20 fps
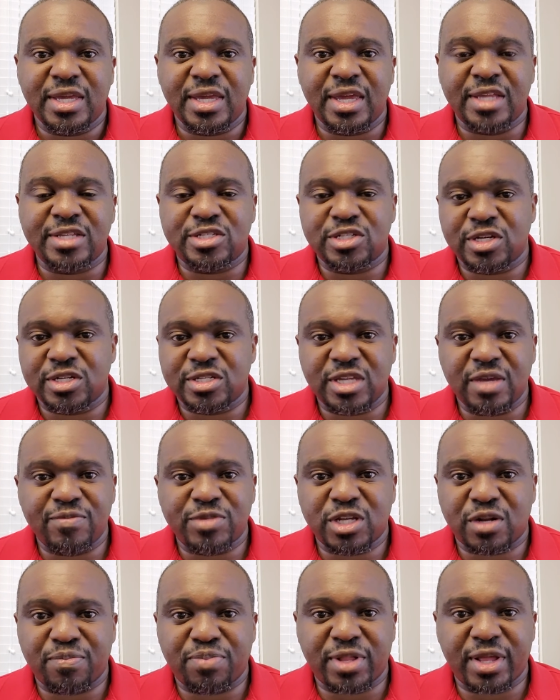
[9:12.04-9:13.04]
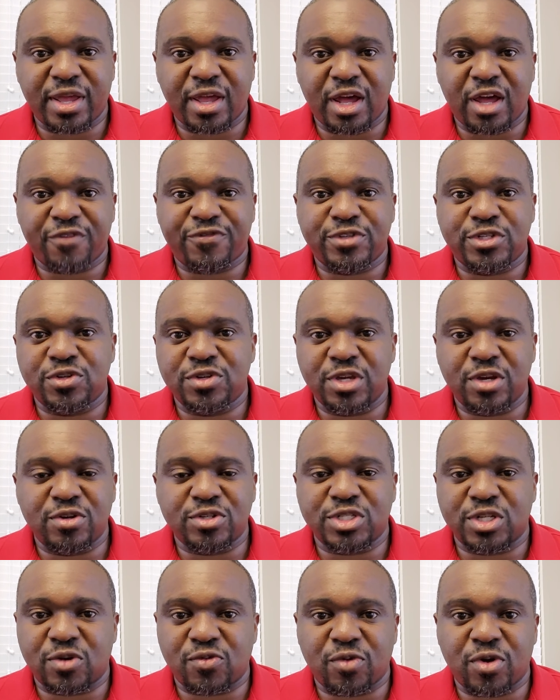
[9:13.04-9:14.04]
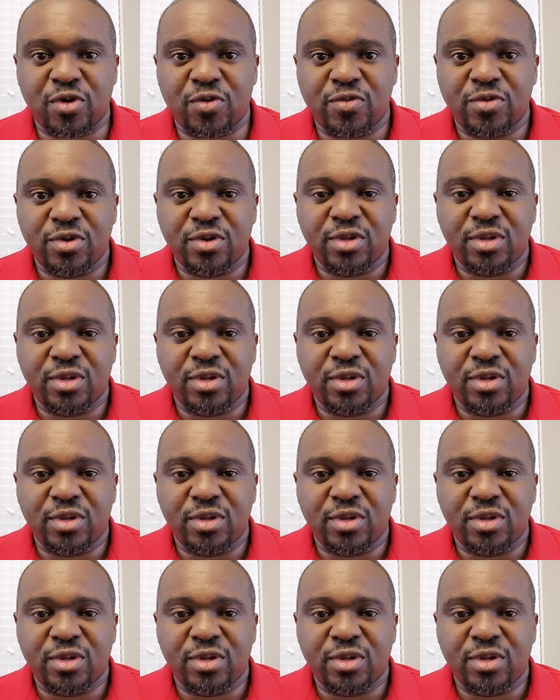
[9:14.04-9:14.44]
and took them to the playoff 2 years in a row